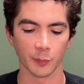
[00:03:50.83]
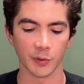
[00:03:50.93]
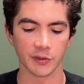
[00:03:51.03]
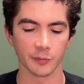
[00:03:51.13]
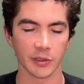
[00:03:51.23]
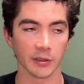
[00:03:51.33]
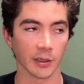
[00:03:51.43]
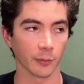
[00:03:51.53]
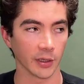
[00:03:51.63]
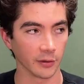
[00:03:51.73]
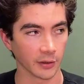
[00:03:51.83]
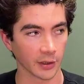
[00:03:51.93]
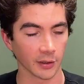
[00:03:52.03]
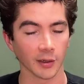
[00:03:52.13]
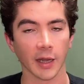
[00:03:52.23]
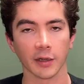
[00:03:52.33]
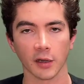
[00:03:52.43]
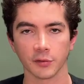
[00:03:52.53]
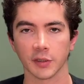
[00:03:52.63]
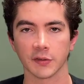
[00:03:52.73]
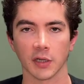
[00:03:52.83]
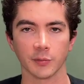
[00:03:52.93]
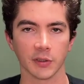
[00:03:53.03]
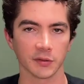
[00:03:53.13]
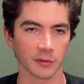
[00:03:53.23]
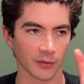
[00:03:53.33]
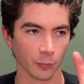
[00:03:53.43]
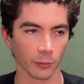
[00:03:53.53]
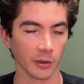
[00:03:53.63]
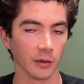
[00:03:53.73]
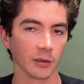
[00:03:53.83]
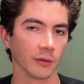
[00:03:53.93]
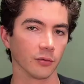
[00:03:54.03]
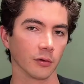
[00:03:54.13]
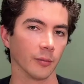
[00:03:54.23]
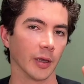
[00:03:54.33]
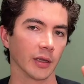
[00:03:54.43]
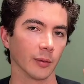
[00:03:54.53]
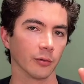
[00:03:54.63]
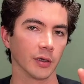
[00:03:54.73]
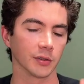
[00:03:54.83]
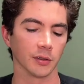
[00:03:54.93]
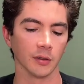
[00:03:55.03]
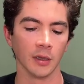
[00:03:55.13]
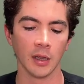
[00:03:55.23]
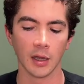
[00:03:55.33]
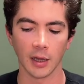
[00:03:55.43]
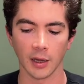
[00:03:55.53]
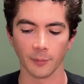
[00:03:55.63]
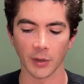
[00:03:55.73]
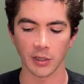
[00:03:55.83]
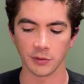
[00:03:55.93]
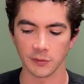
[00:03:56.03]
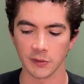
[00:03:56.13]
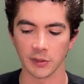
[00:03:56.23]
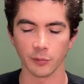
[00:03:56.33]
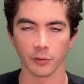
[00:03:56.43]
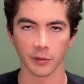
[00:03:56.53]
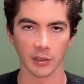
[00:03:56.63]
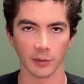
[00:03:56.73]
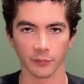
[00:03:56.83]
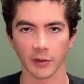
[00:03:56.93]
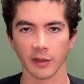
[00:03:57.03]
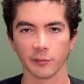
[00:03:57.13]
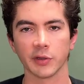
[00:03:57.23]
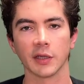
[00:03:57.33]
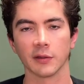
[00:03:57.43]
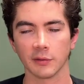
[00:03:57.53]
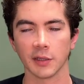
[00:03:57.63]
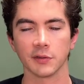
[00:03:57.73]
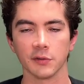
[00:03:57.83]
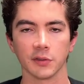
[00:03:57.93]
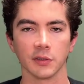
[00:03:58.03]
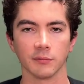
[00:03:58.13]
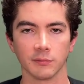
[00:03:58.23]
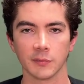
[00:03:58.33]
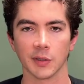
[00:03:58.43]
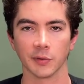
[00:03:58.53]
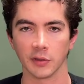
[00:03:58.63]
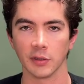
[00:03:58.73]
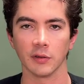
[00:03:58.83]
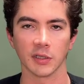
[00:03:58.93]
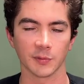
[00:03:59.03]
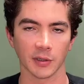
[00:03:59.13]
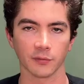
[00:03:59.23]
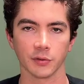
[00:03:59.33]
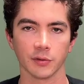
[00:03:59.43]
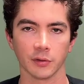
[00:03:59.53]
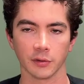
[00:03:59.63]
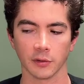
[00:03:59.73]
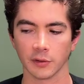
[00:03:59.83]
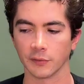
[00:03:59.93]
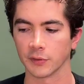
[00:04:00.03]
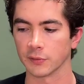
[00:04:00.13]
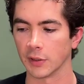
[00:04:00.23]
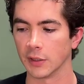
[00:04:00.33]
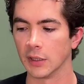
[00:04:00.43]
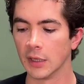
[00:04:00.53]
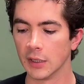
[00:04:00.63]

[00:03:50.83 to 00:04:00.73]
But to me, like when I look at high contrast objects, if I'm really looking for chromatic aberration, I do see it more in the M5. But that's usually something that you can expect for a $200 difference, right?